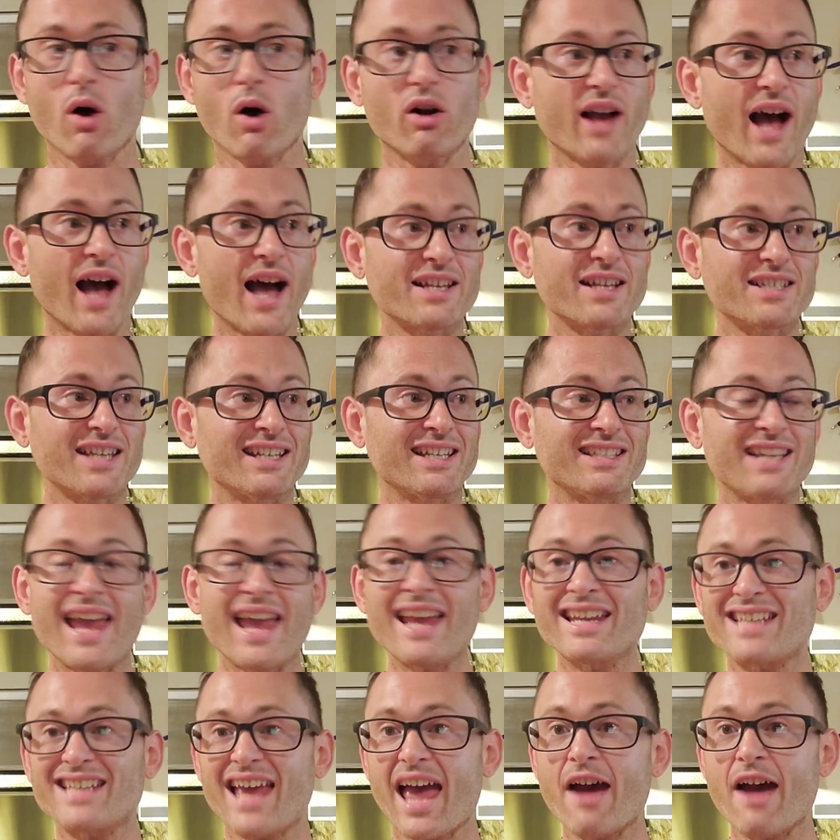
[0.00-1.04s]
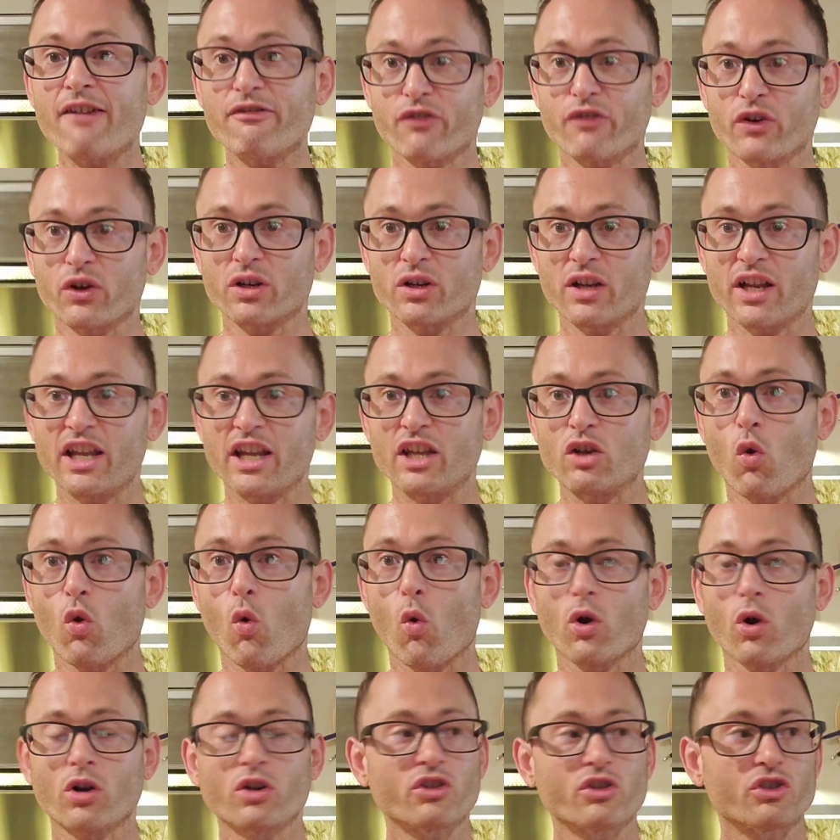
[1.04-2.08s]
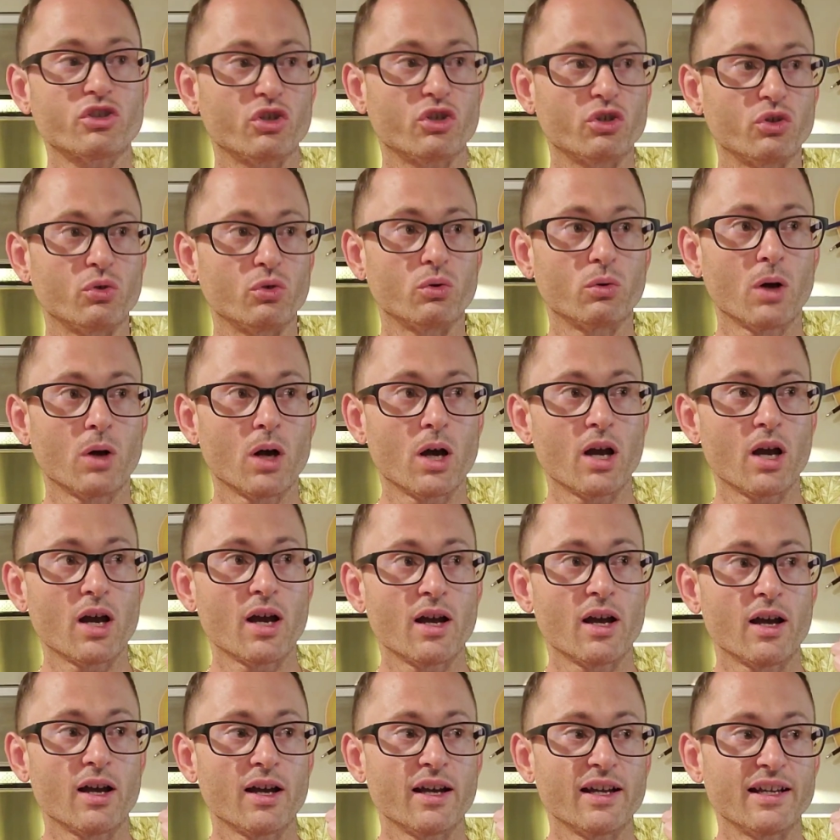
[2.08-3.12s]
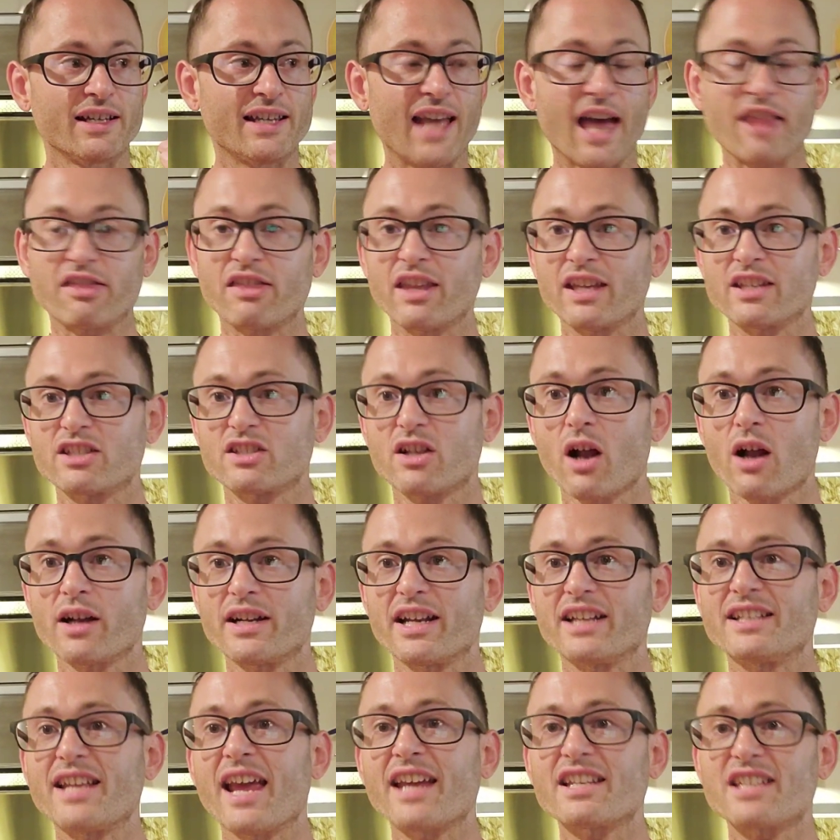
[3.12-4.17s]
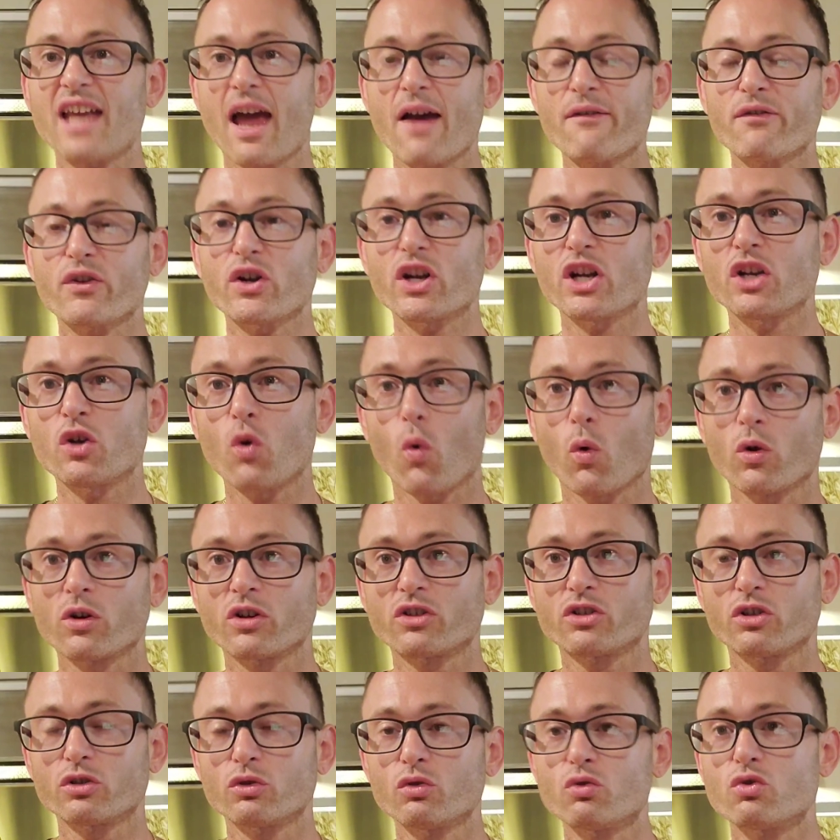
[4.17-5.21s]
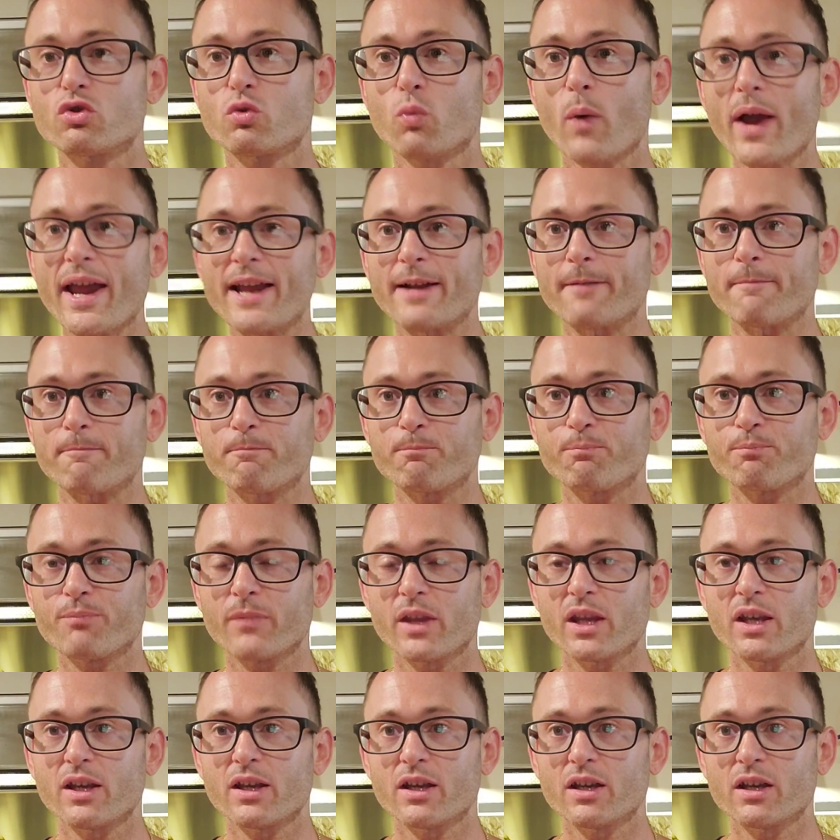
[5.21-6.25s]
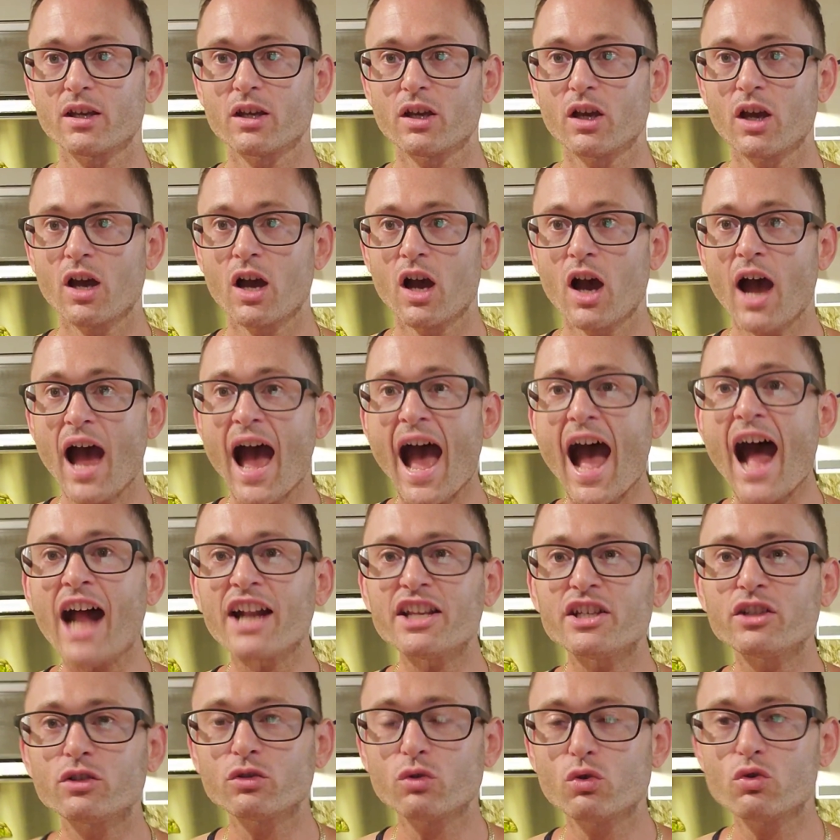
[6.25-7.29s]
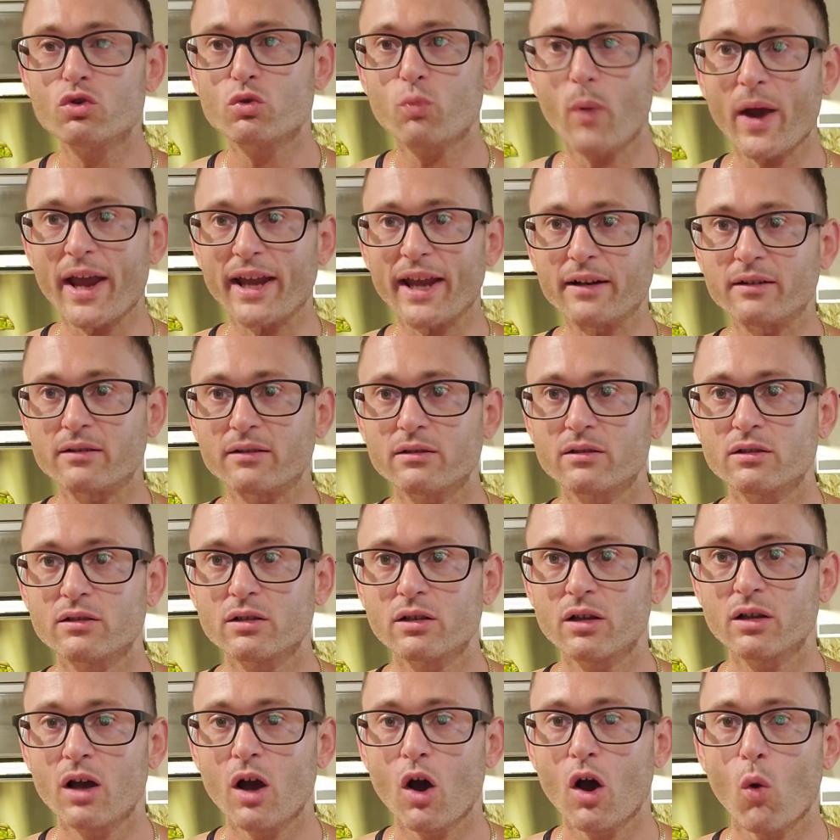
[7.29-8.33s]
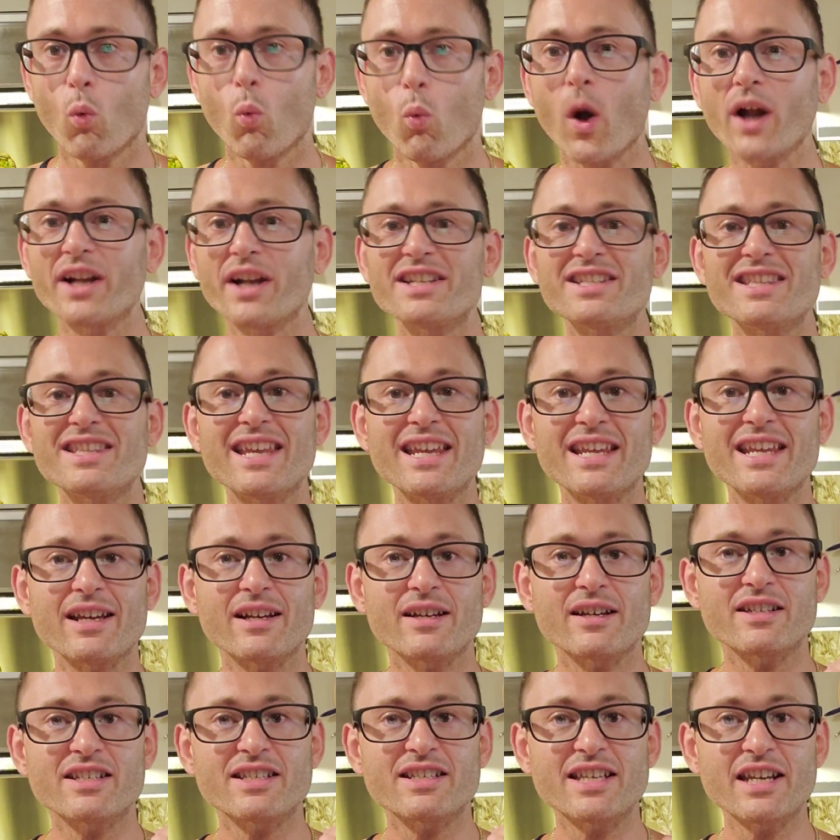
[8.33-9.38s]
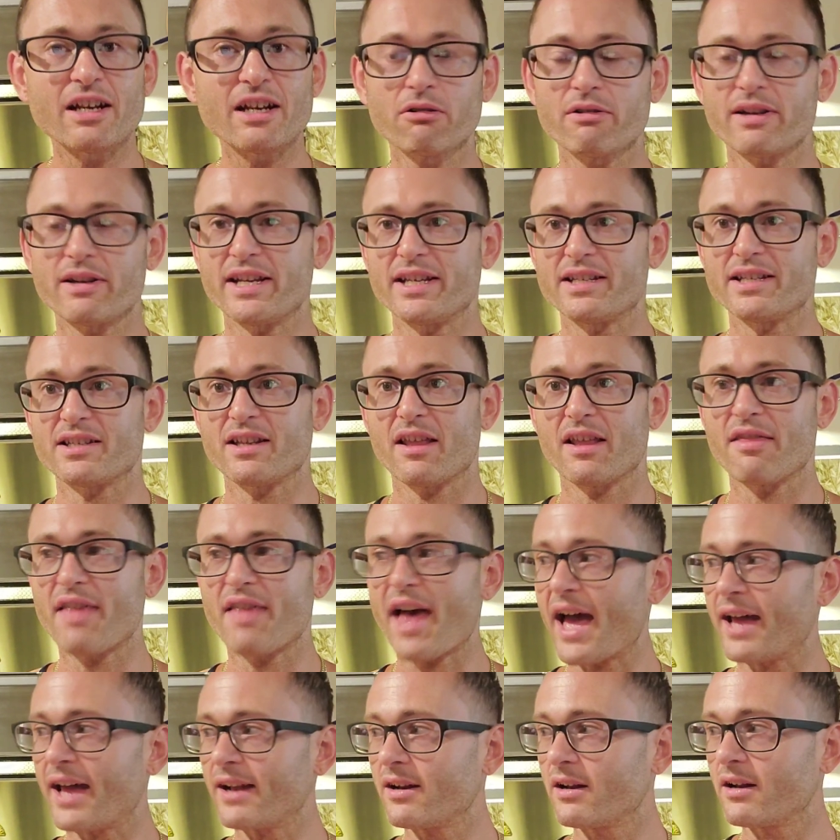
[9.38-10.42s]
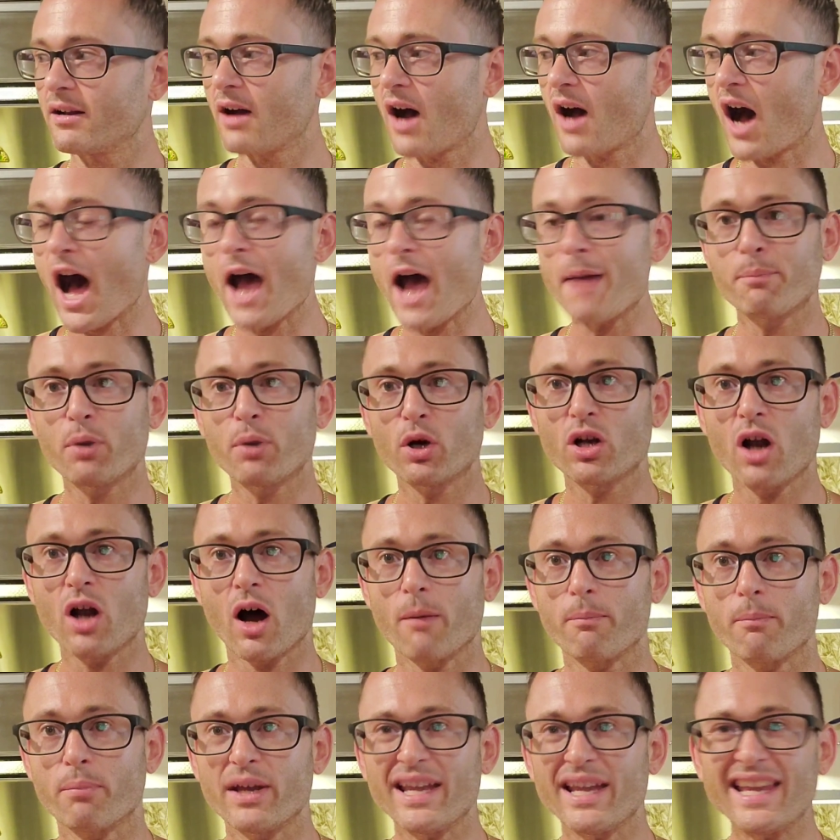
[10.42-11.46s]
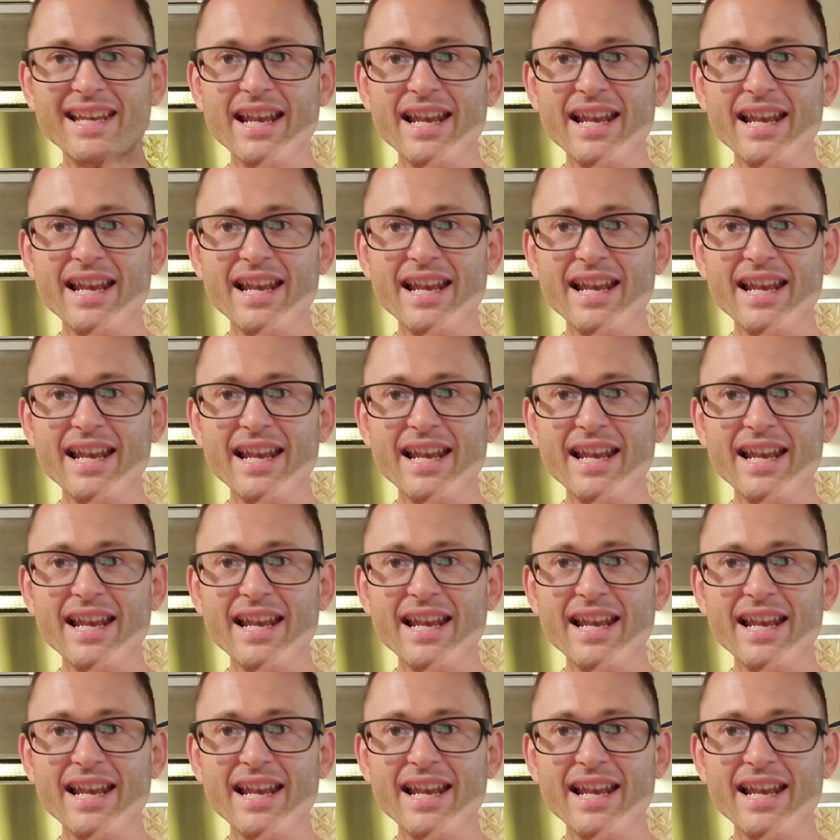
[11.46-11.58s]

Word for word: Well, guys, it takes effort in order to get things done. It takes effort in order to lose weight. How do you lose weight? What is the series that I put up?